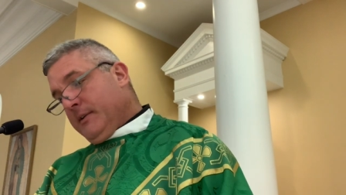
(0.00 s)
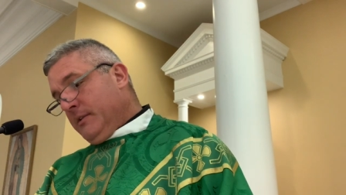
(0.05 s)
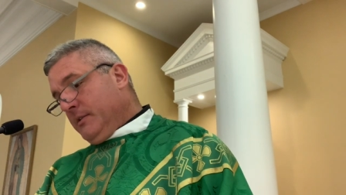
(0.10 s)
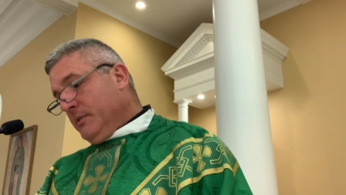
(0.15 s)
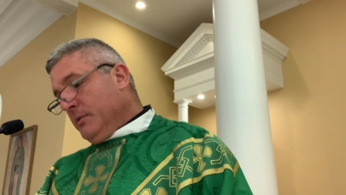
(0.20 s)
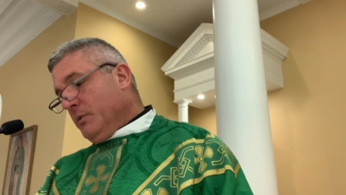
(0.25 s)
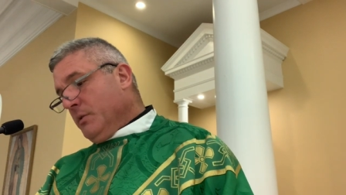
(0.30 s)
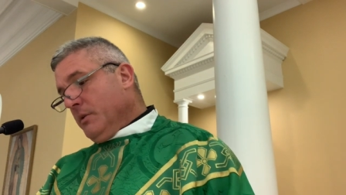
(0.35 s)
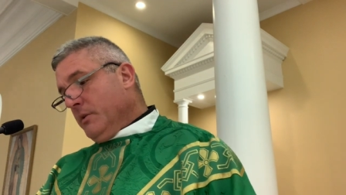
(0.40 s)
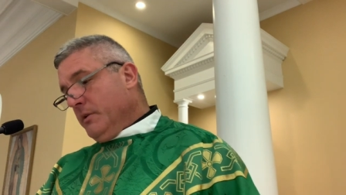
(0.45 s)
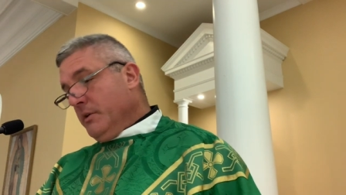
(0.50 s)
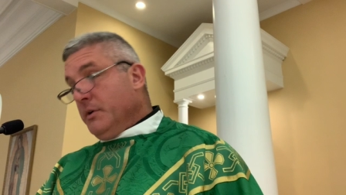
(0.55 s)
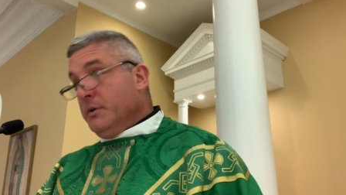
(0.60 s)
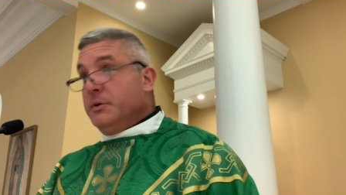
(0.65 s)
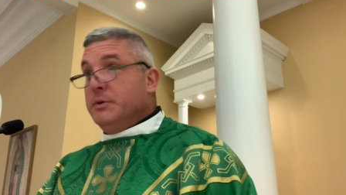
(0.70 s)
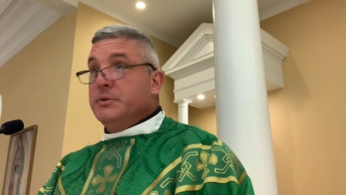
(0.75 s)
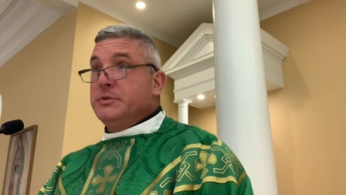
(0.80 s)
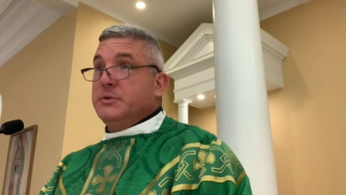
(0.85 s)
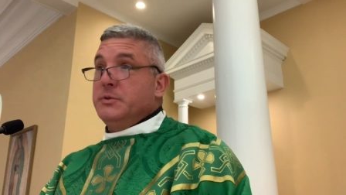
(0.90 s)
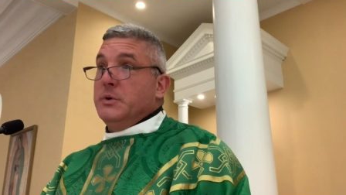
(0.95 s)
nor
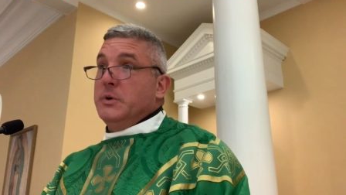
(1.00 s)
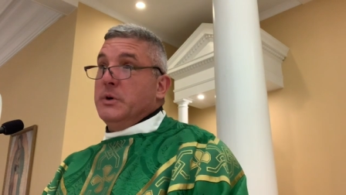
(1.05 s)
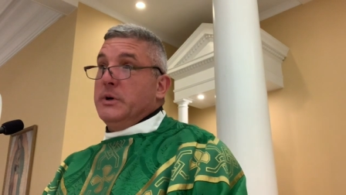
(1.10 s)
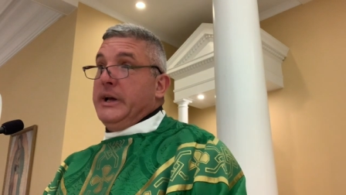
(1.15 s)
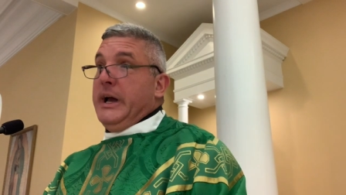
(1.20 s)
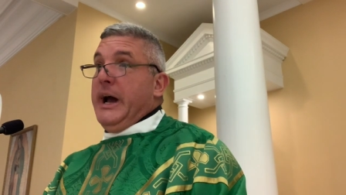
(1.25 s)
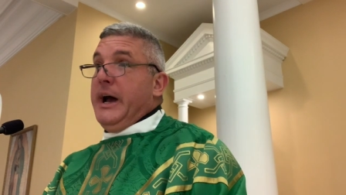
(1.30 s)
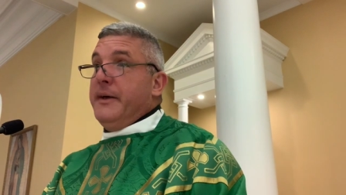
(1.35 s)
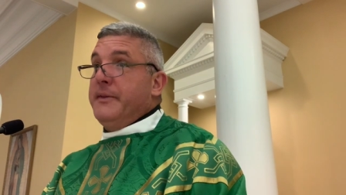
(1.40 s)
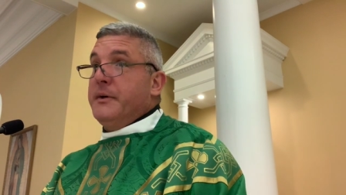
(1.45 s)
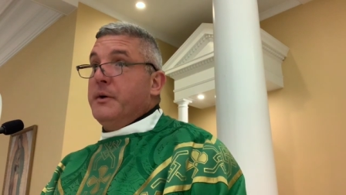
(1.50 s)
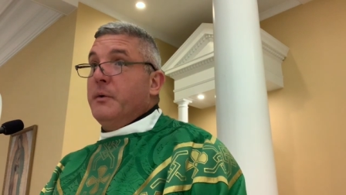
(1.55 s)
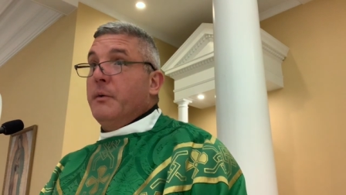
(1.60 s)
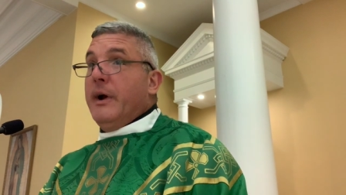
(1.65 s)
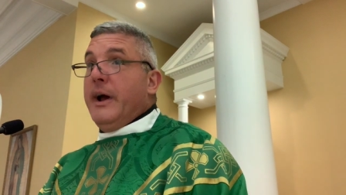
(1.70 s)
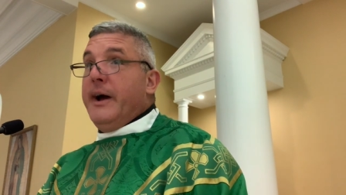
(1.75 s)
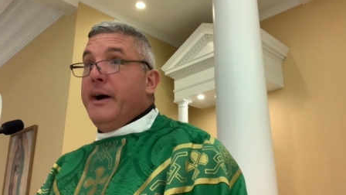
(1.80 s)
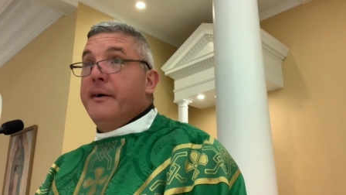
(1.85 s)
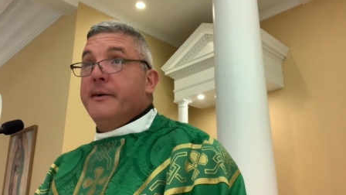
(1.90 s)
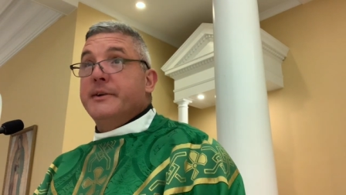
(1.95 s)
those who are gathered
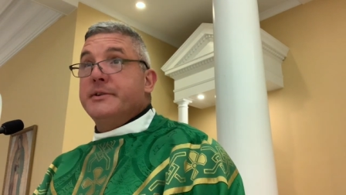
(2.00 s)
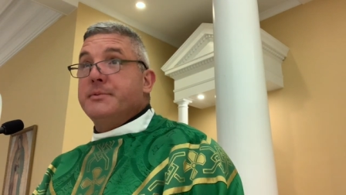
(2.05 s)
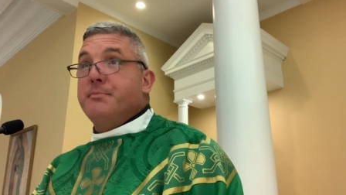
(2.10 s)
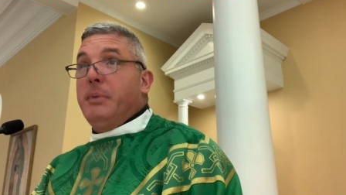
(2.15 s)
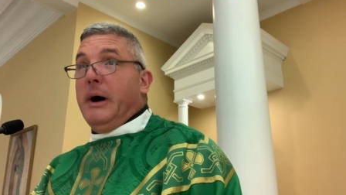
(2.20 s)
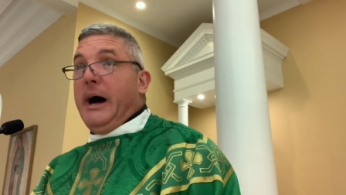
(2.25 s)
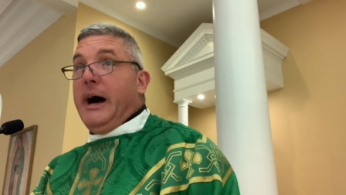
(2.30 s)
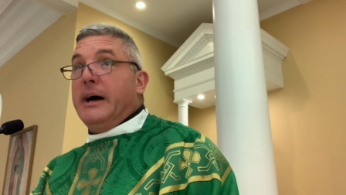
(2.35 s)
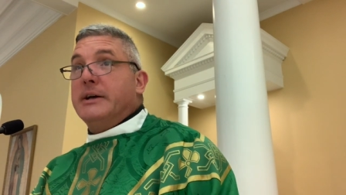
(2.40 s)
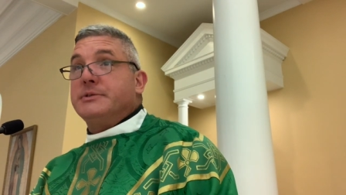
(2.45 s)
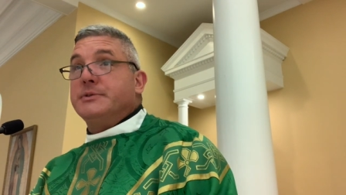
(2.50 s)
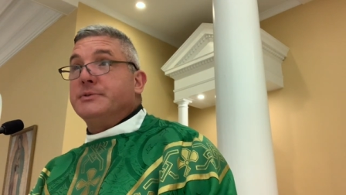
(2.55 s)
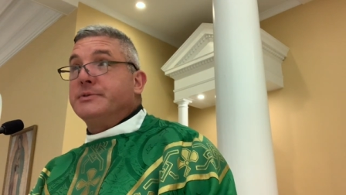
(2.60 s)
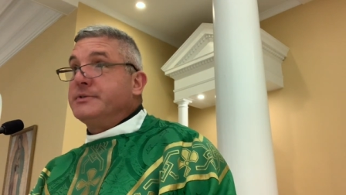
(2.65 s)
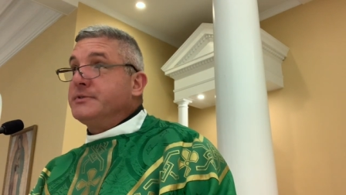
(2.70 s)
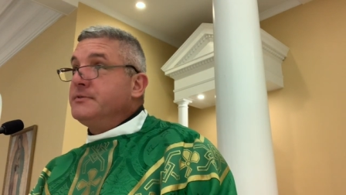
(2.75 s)
around his apostles